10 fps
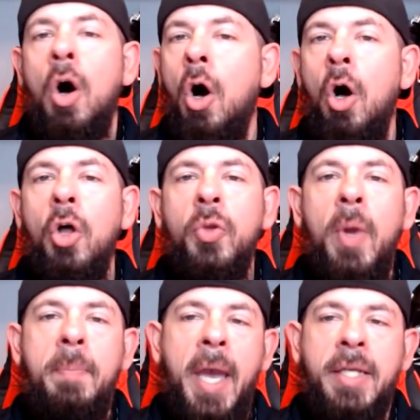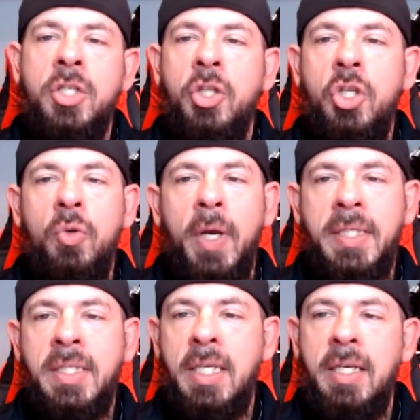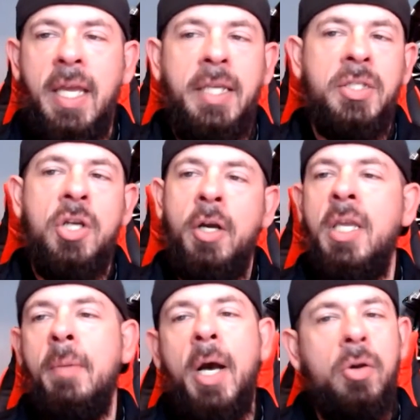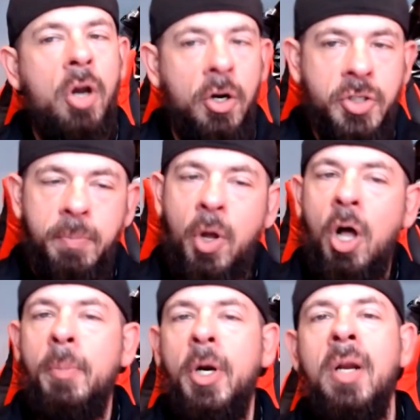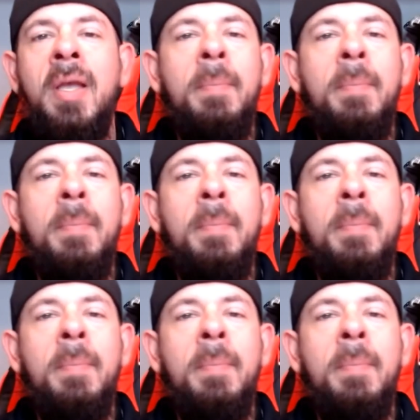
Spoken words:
all the way back to the USC days, talking about Carson Palmer,